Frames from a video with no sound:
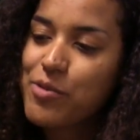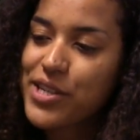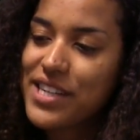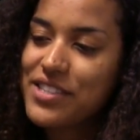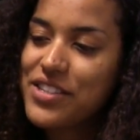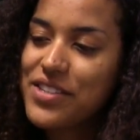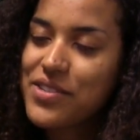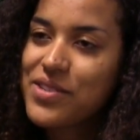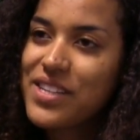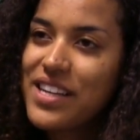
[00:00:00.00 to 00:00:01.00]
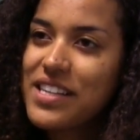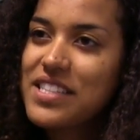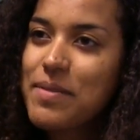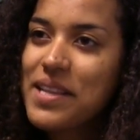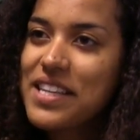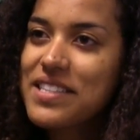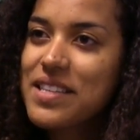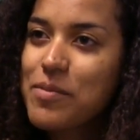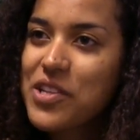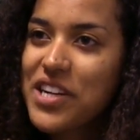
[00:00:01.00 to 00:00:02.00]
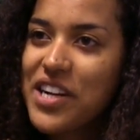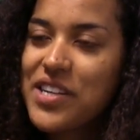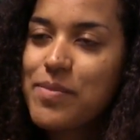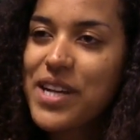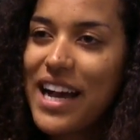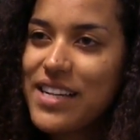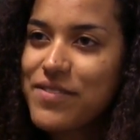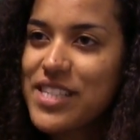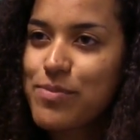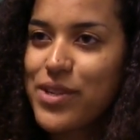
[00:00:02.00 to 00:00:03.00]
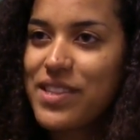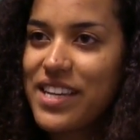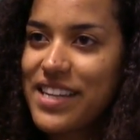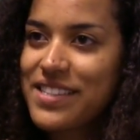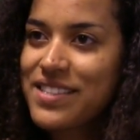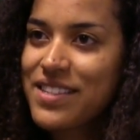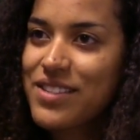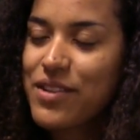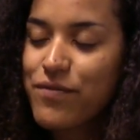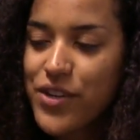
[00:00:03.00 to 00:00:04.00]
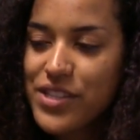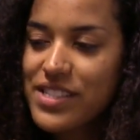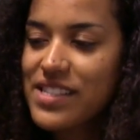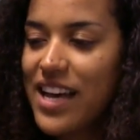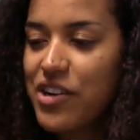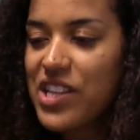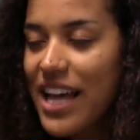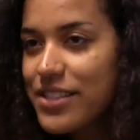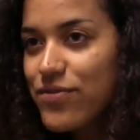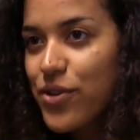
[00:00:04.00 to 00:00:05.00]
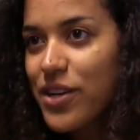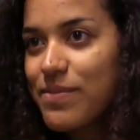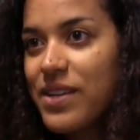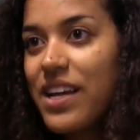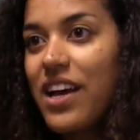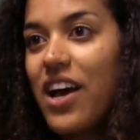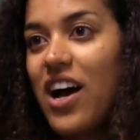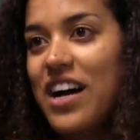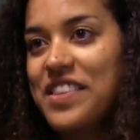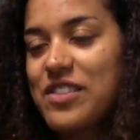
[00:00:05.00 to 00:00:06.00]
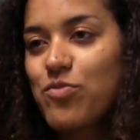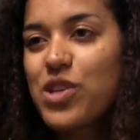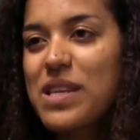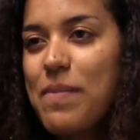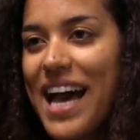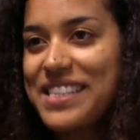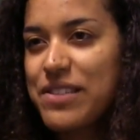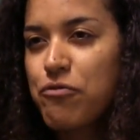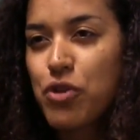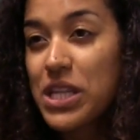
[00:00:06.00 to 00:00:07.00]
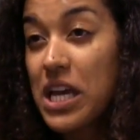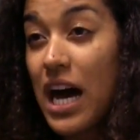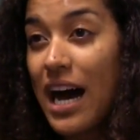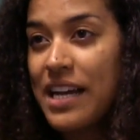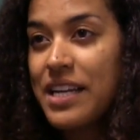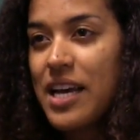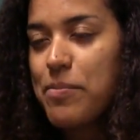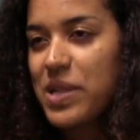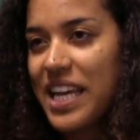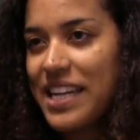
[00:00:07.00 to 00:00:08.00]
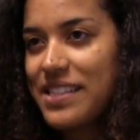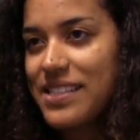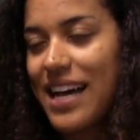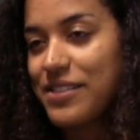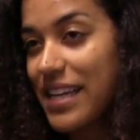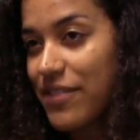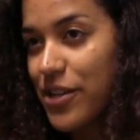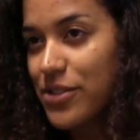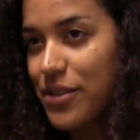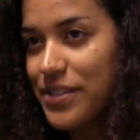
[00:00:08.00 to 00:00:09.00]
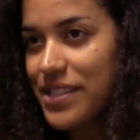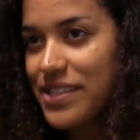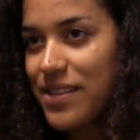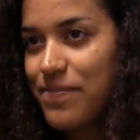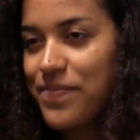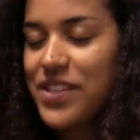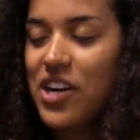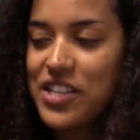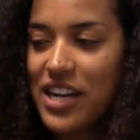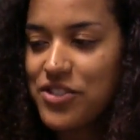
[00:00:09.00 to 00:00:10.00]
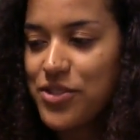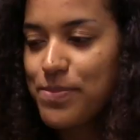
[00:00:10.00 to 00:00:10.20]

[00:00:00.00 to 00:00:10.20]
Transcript: I work on two seemingly similar but kind of disparate things. So the first is how clouds form on these really massive, really hot planets outside of our solar system called hot